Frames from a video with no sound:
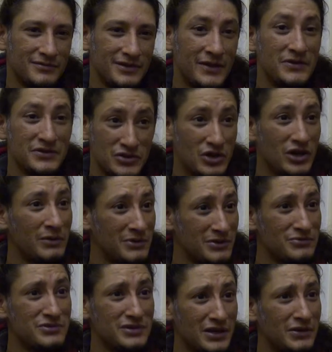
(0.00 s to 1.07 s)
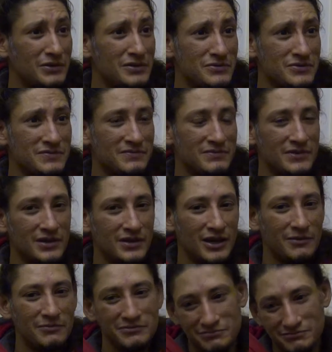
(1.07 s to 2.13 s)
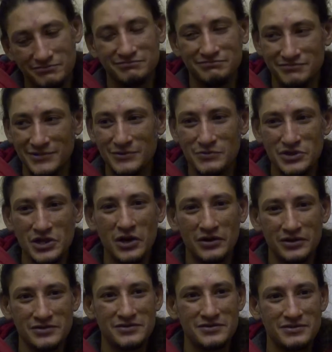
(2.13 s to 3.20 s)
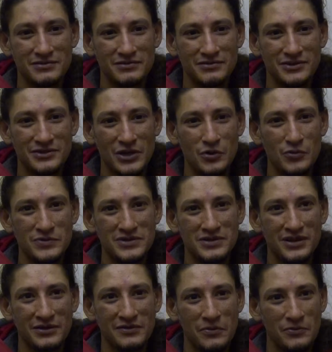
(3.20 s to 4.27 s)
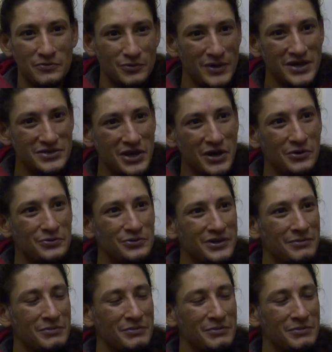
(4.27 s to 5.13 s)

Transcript: At the time, it was, you know, it was hard, because I always kind of thought, "Where's Hulk?"